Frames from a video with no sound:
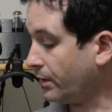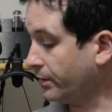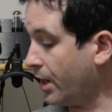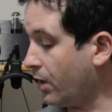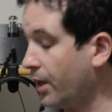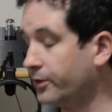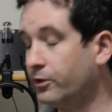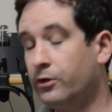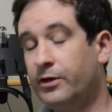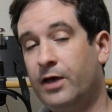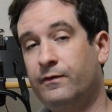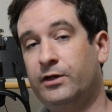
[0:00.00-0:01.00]
Now, I
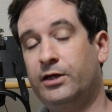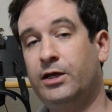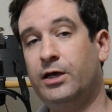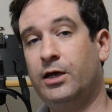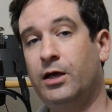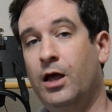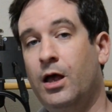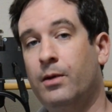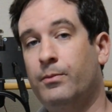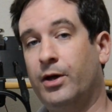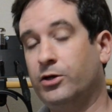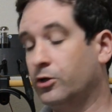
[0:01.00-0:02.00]
don't have it here,
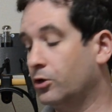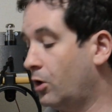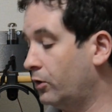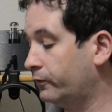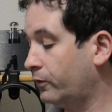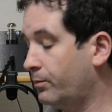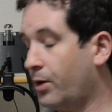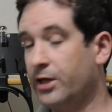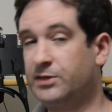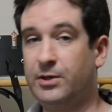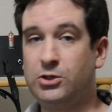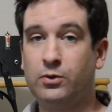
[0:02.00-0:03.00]
but you can also buy a
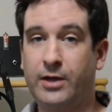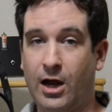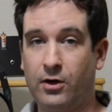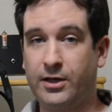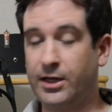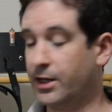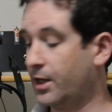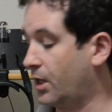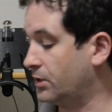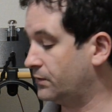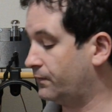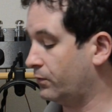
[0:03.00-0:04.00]
special carrying
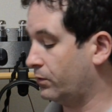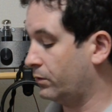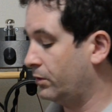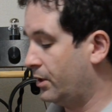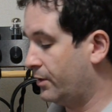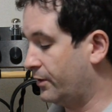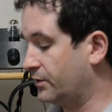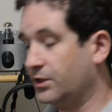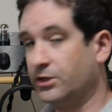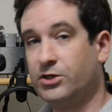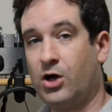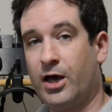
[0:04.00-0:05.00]
case for this
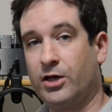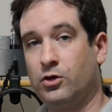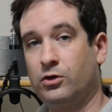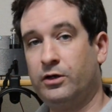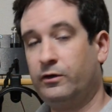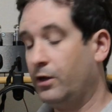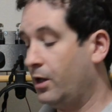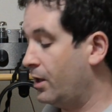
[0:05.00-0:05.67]
entire unit